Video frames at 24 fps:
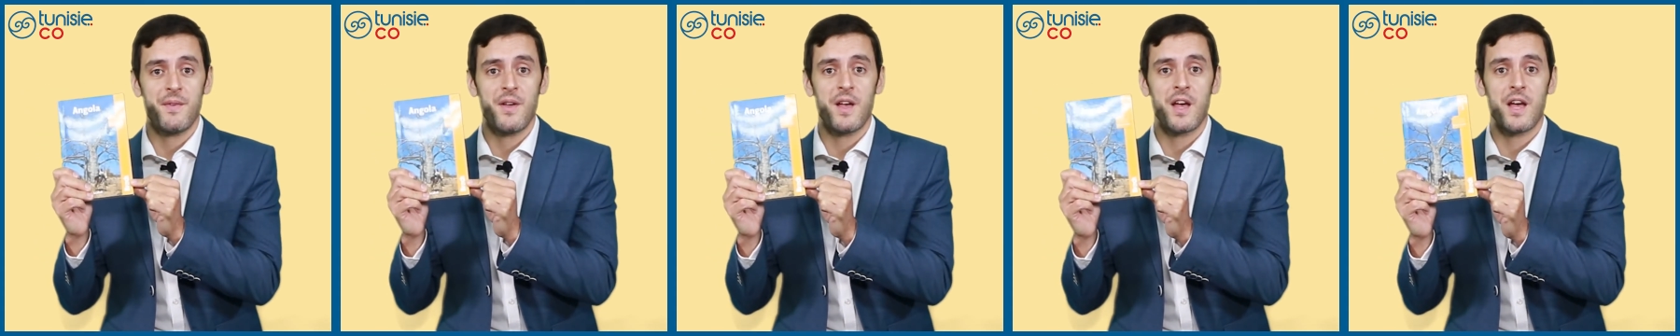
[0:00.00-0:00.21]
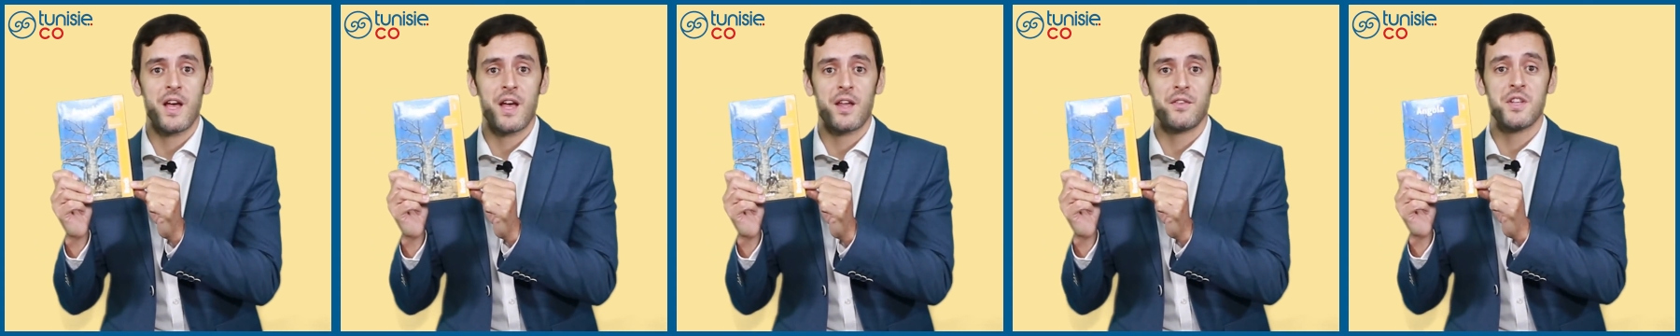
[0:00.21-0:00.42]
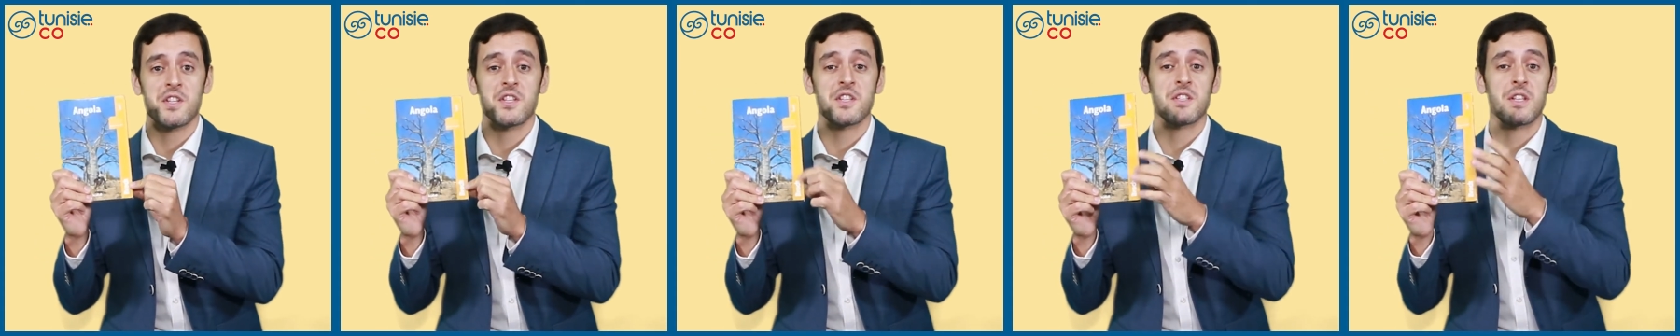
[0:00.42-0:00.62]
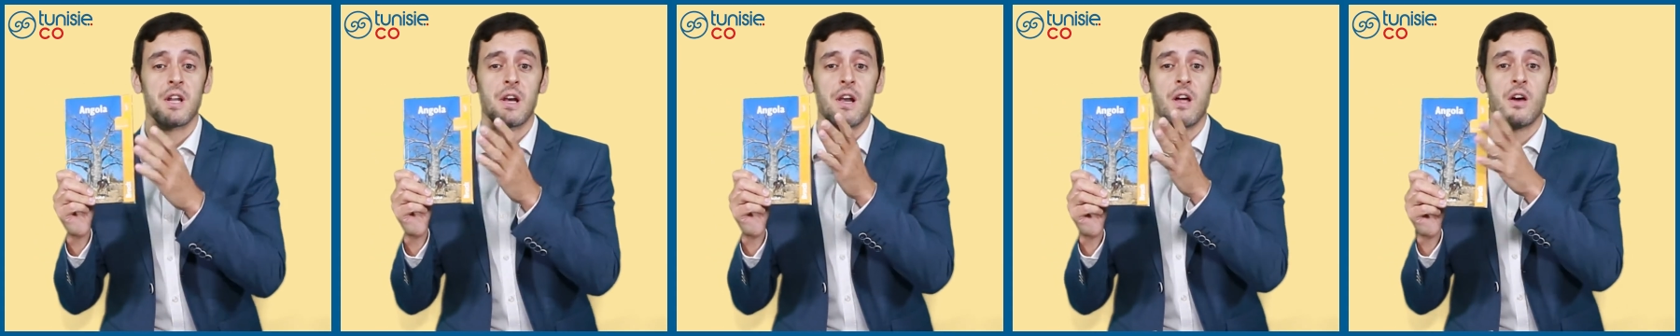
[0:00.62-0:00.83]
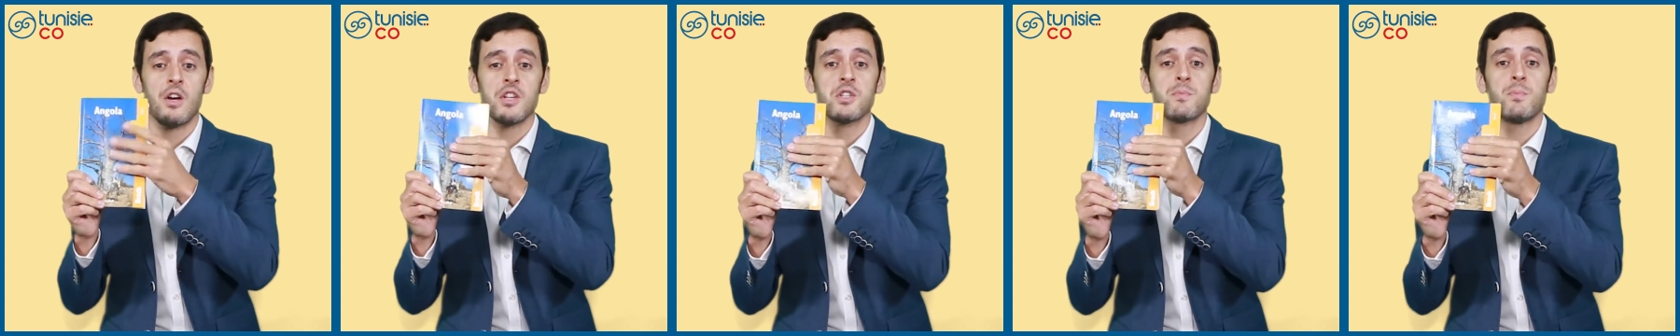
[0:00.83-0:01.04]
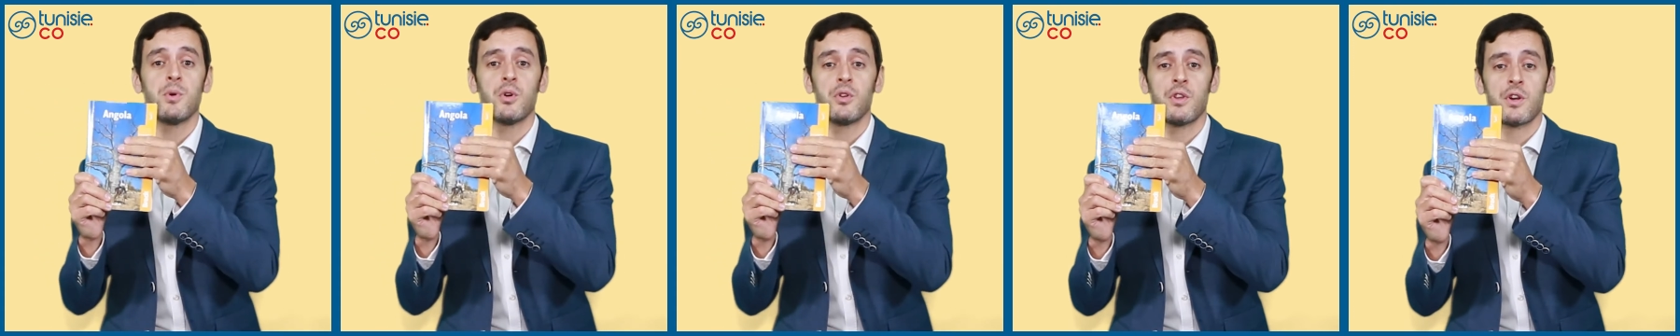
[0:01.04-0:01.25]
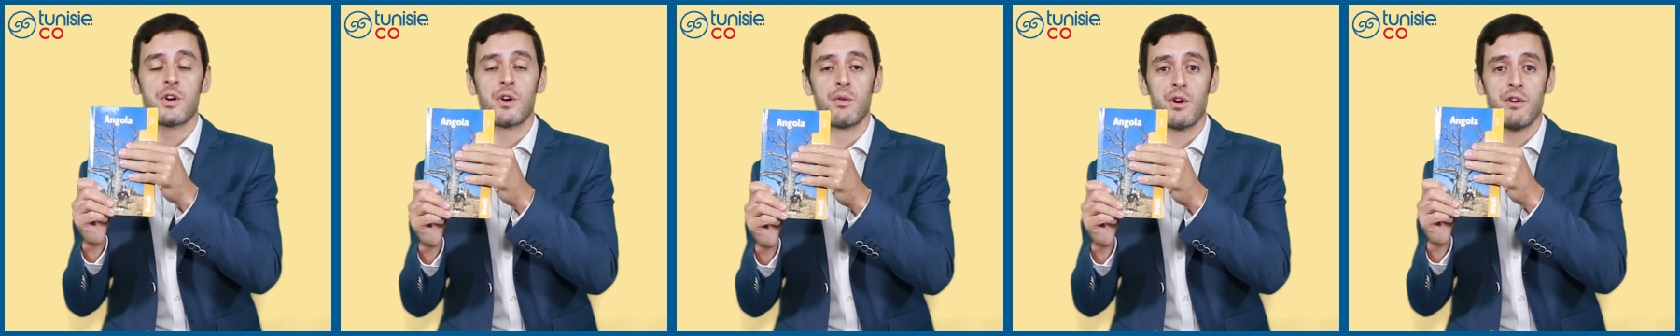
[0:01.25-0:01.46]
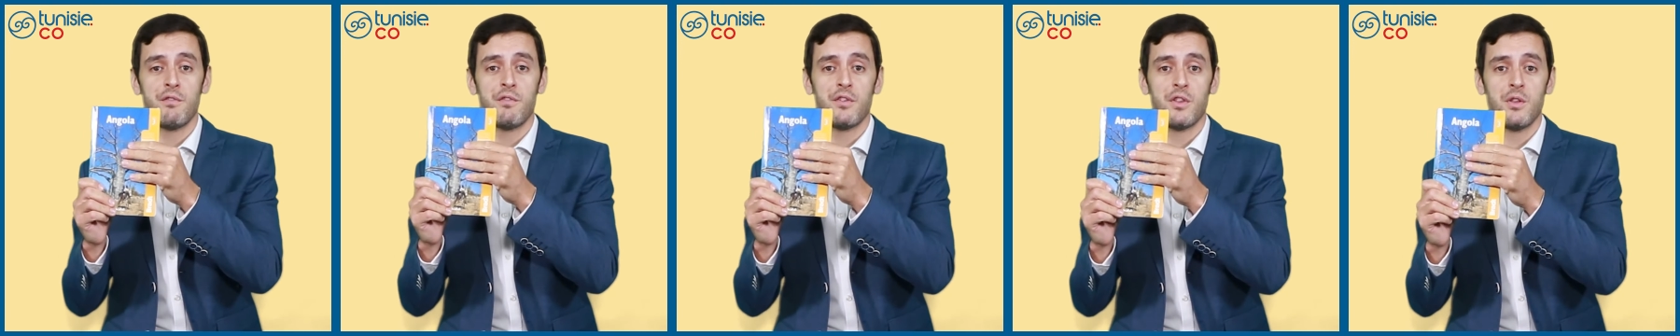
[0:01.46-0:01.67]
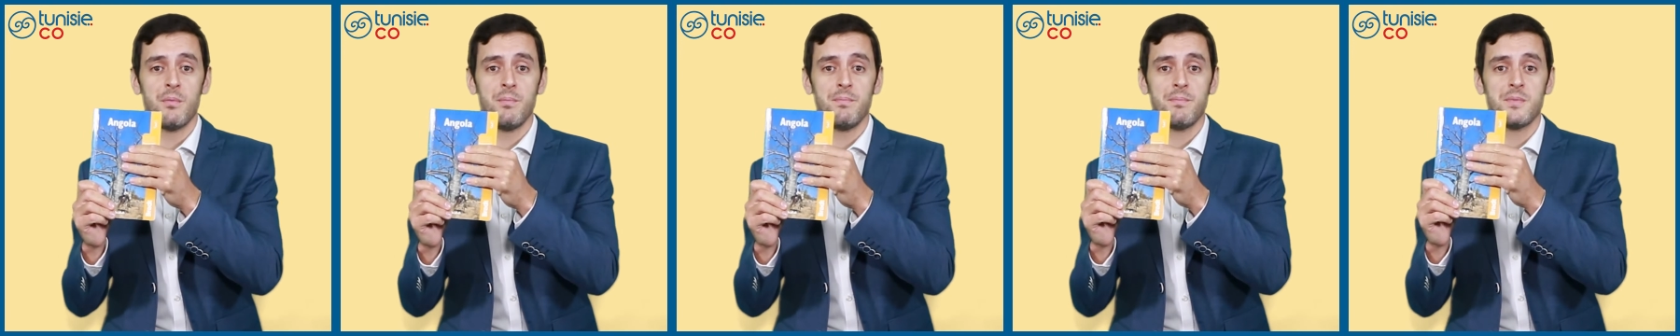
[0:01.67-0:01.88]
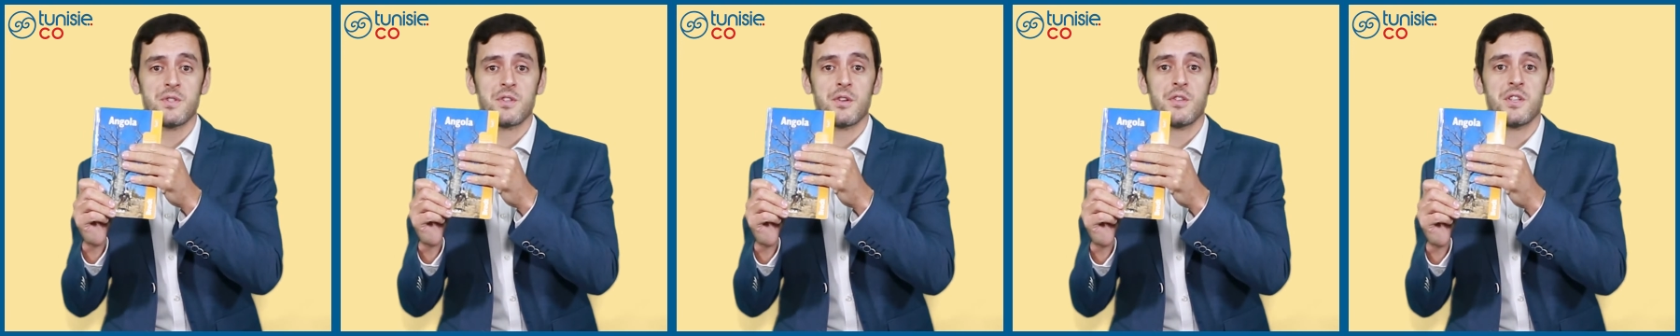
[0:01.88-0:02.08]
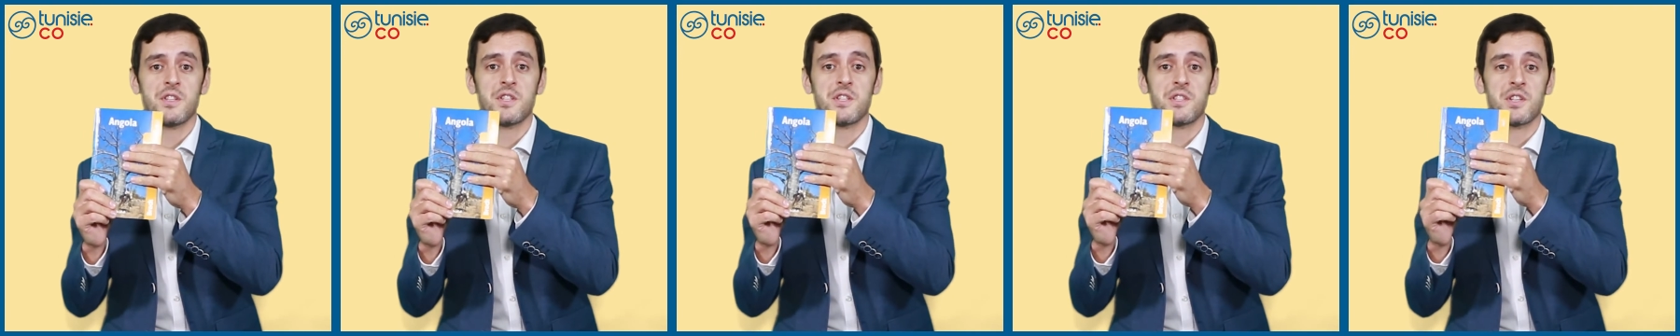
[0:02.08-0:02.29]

and this is the last book that I wrote for them. So this is a